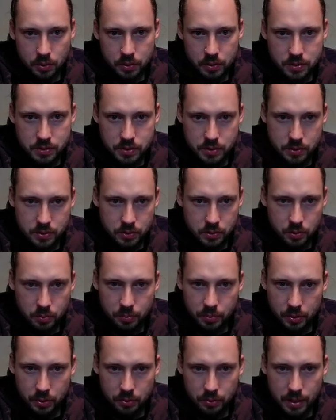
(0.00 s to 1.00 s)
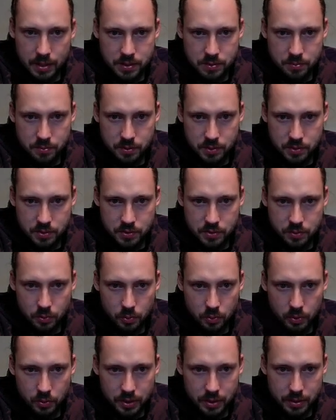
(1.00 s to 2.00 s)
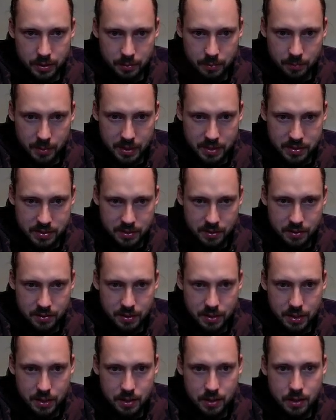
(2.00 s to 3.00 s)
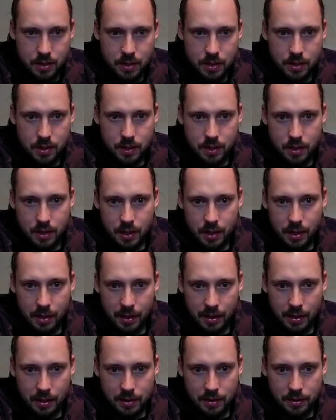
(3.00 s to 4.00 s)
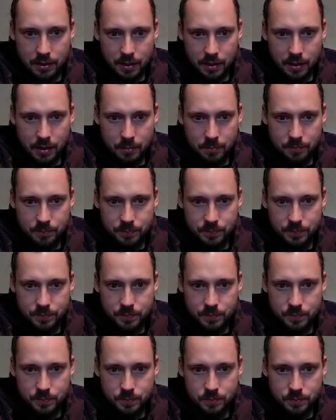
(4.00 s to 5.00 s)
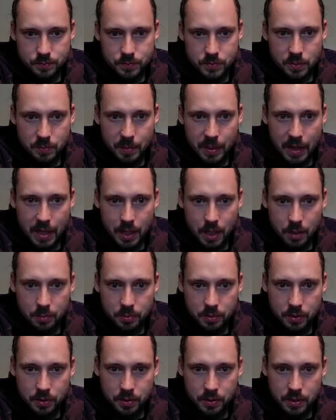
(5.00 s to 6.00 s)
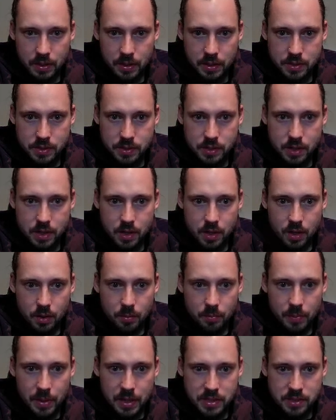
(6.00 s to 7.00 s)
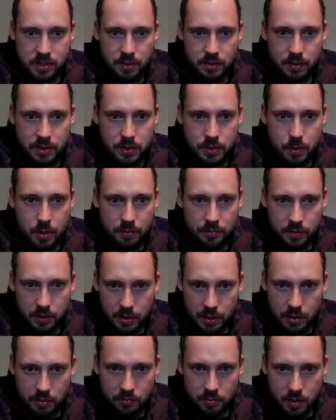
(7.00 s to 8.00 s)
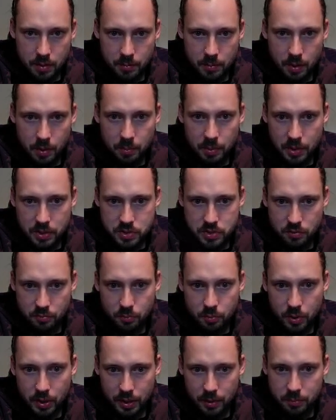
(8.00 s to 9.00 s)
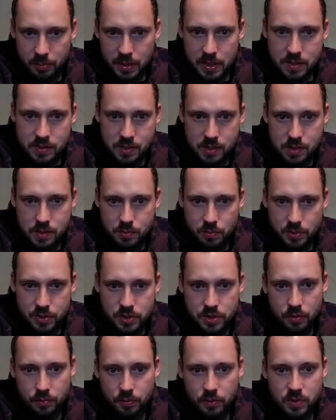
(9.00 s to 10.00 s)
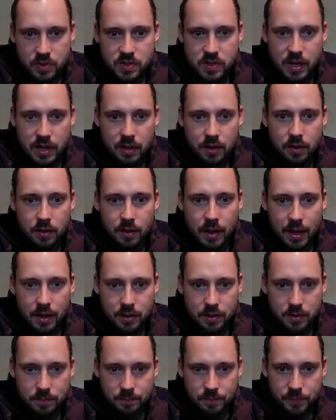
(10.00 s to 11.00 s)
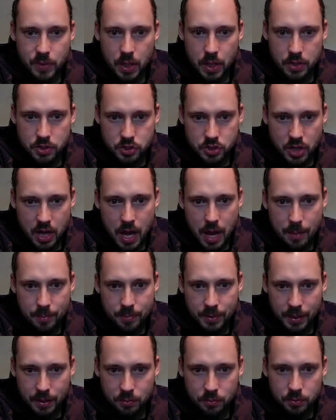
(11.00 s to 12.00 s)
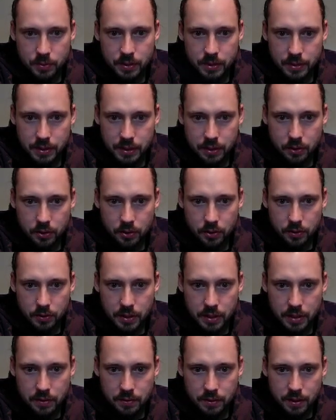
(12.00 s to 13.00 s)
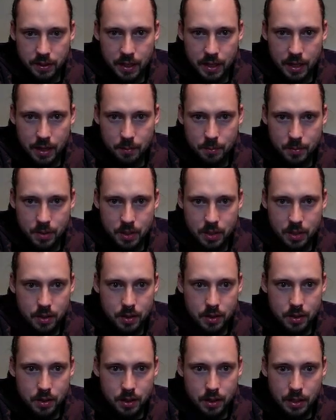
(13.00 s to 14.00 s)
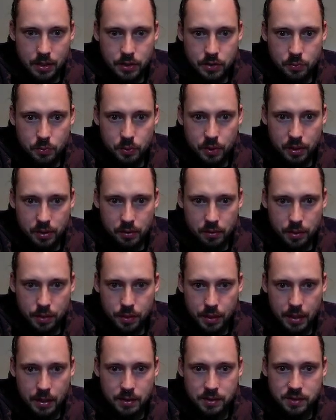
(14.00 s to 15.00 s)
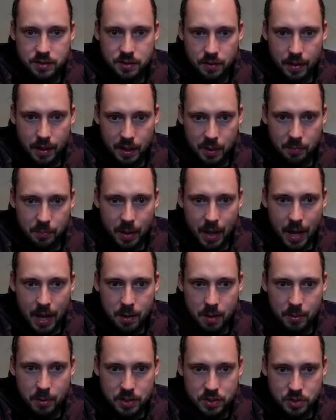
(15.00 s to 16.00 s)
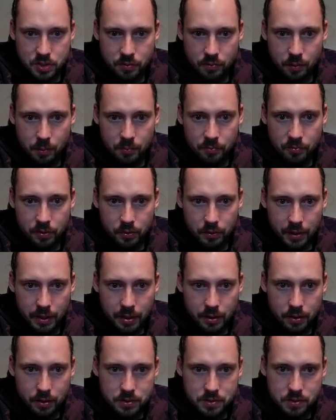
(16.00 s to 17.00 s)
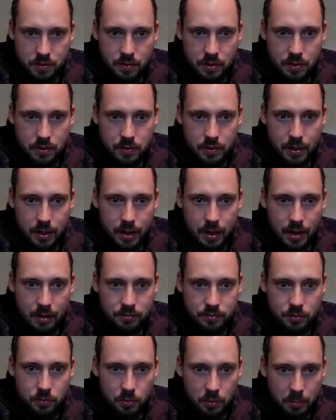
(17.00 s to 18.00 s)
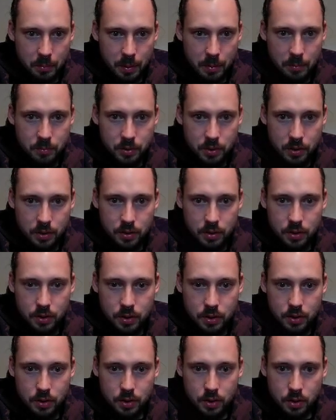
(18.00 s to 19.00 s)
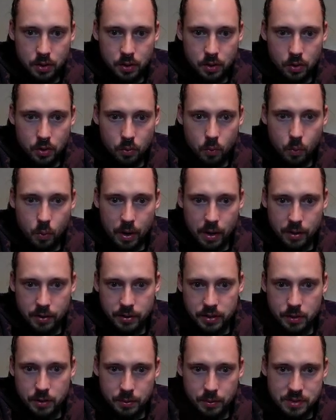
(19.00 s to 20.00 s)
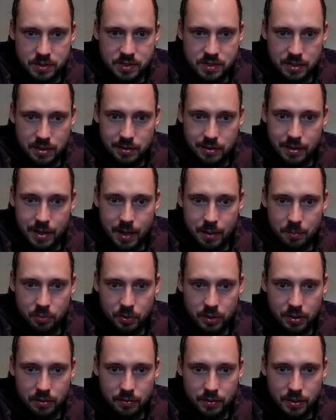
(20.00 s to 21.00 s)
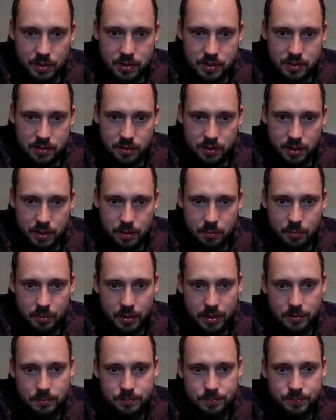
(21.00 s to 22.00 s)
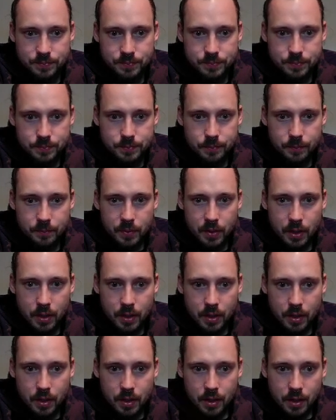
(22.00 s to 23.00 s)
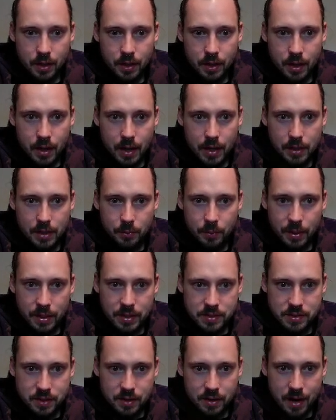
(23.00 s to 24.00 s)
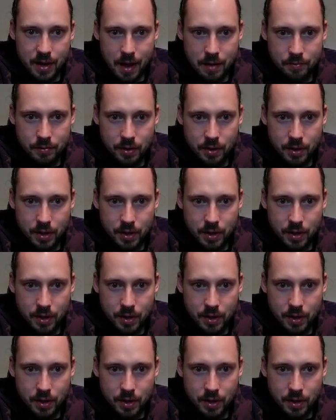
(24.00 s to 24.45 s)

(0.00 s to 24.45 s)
to progress with the story, basically. And to buy a couple of these, basically you have to give them a bunch of brick pieces, which are for sale at a shop like really early in the game, and you wouldn't think to like buy a bunch of them for later, so then you kind of have to remember where you had seen that previously. But anyways, not very